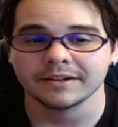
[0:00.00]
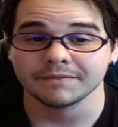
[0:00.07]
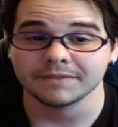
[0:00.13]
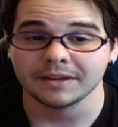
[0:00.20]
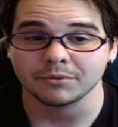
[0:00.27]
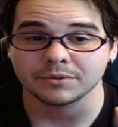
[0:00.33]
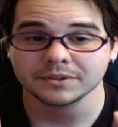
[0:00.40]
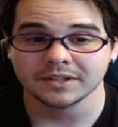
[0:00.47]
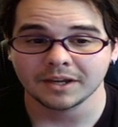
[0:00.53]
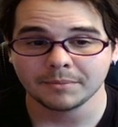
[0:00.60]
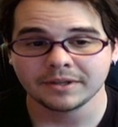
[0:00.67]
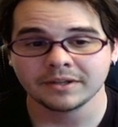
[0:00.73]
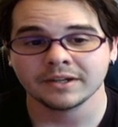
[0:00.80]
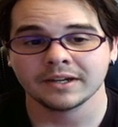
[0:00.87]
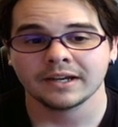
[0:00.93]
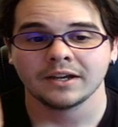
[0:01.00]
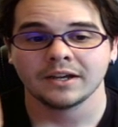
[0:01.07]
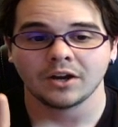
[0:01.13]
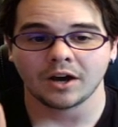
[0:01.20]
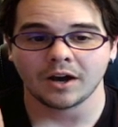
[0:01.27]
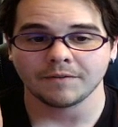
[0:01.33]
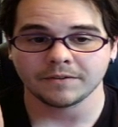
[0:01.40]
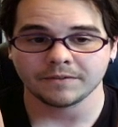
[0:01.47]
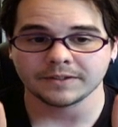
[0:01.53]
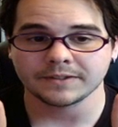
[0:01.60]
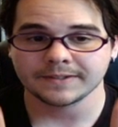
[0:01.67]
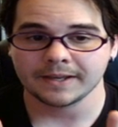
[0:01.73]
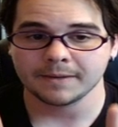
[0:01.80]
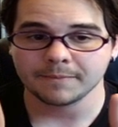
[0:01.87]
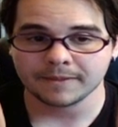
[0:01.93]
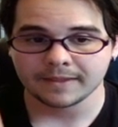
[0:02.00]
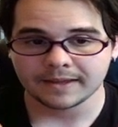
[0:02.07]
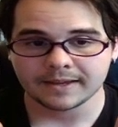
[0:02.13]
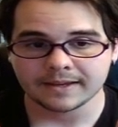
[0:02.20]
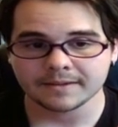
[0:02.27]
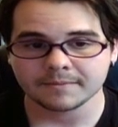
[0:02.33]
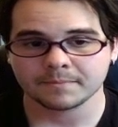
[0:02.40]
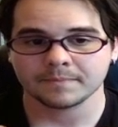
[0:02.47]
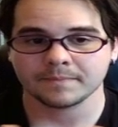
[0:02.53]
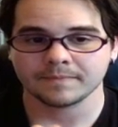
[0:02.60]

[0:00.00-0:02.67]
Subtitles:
If they were summoned off of the same thing,